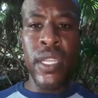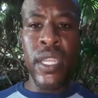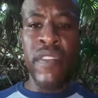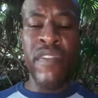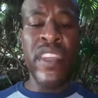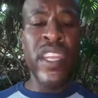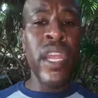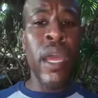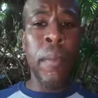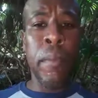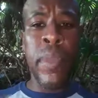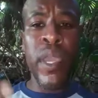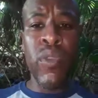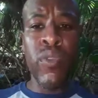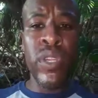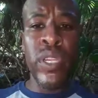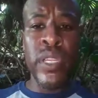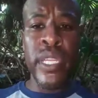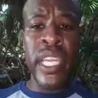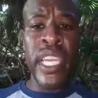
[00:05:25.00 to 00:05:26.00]
if you're not
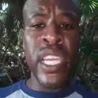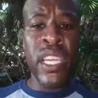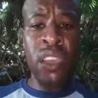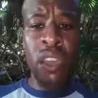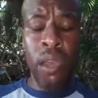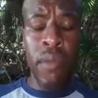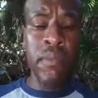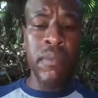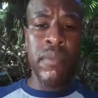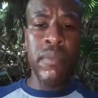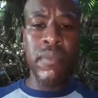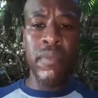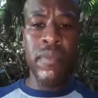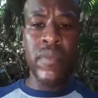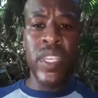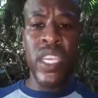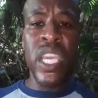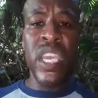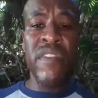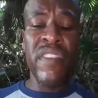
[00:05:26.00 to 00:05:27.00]
building income,
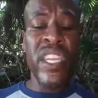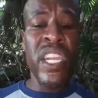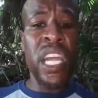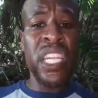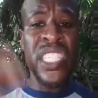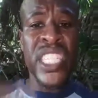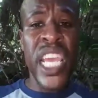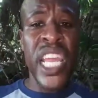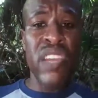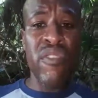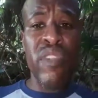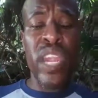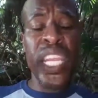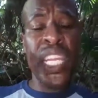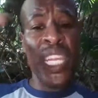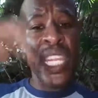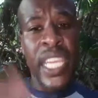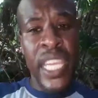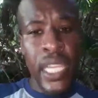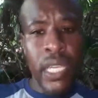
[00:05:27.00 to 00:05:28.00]
if you're not
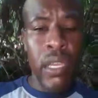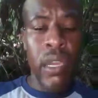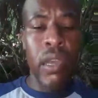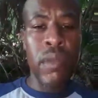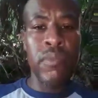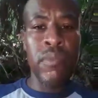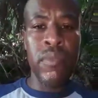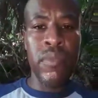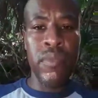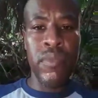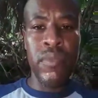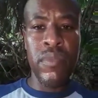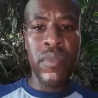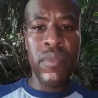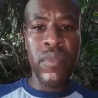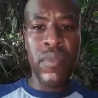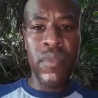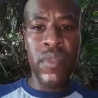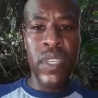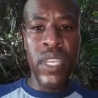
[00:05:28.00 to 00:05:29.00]
generating income,
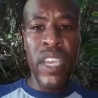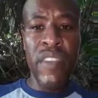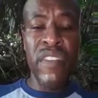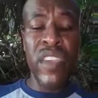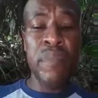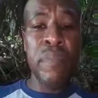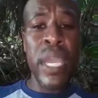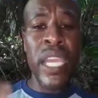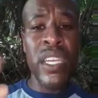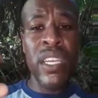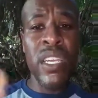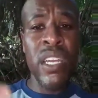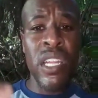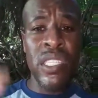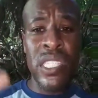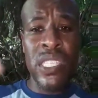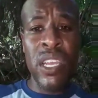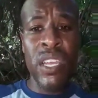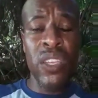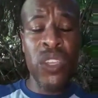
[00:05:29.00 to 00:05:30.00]
if your bank
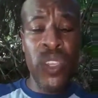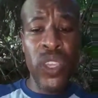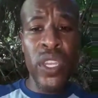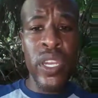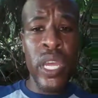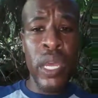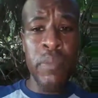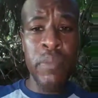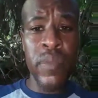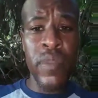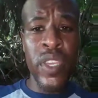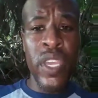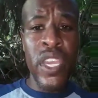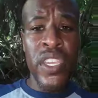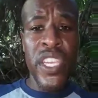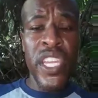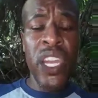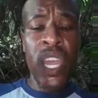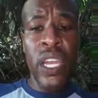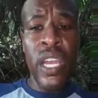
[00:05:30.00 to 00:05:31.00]
account's not going up,
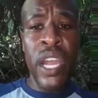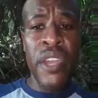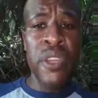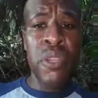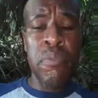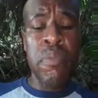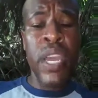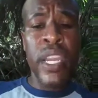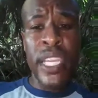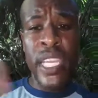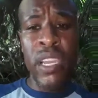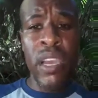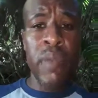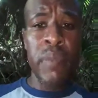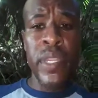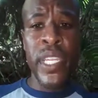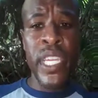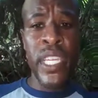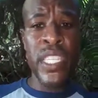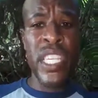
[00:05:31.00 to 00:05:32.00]
you're not got no money
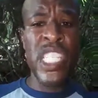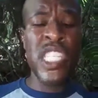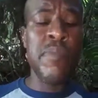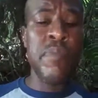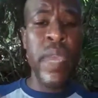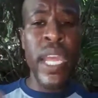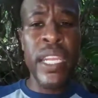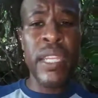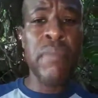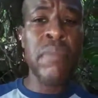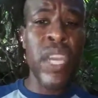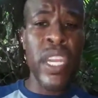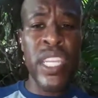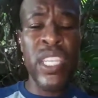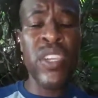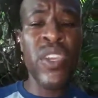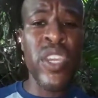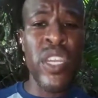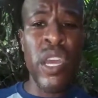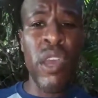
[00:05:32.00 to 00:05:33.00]
coming in, you're spending
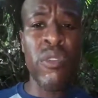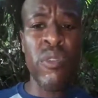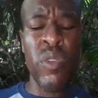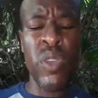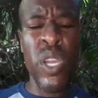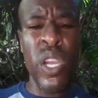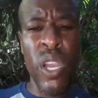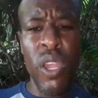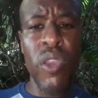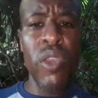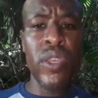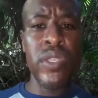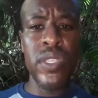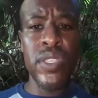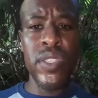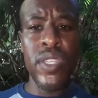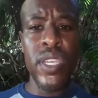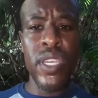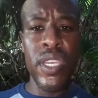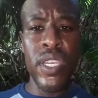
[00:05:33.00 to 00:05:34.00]
money going out on
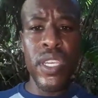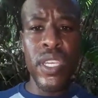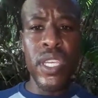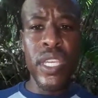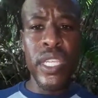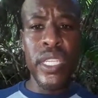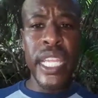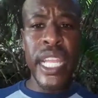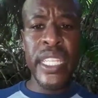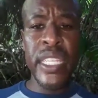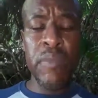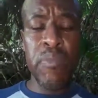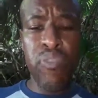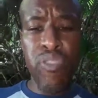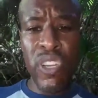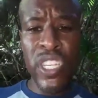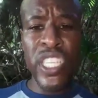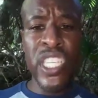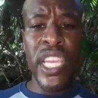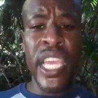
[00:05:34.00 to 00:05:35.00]
clothes that
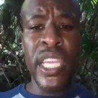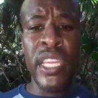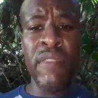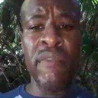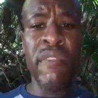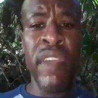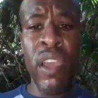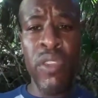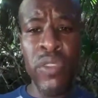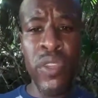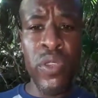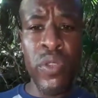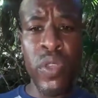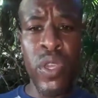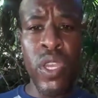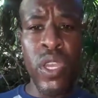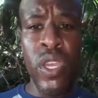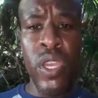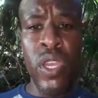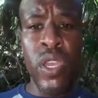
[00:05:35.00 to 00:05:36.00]
depreciate in value,
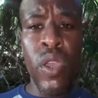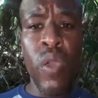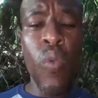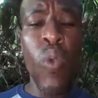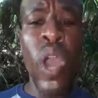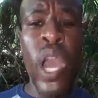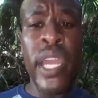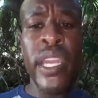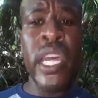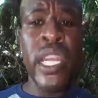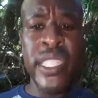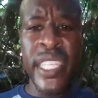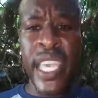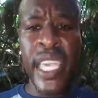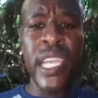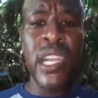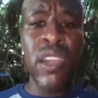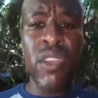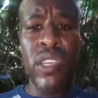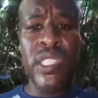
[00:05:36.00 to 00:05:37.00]
why not
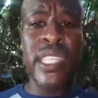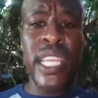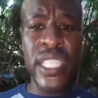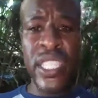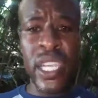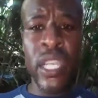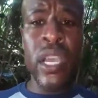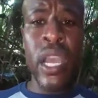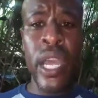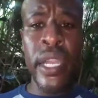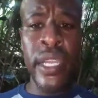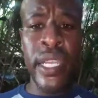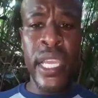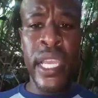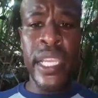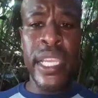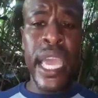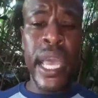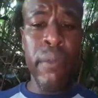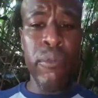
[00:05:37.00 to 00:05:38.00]
take clothes that you got,
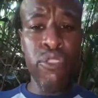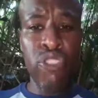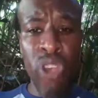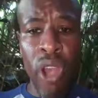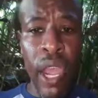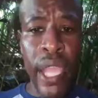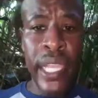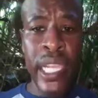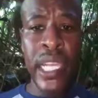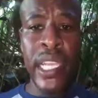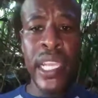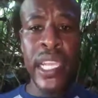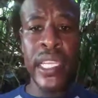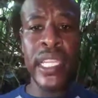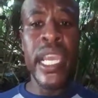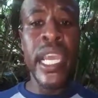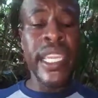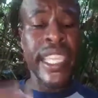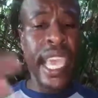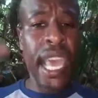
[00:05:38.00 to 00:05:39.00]
get them dry
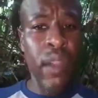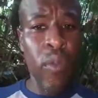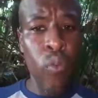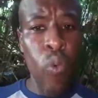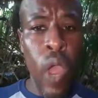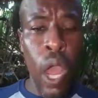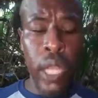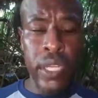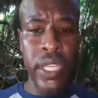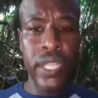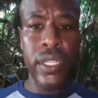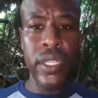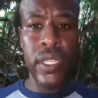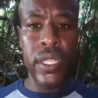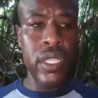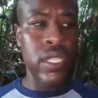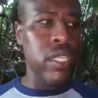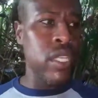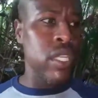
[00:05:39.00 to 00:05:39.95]
clean, get them washed?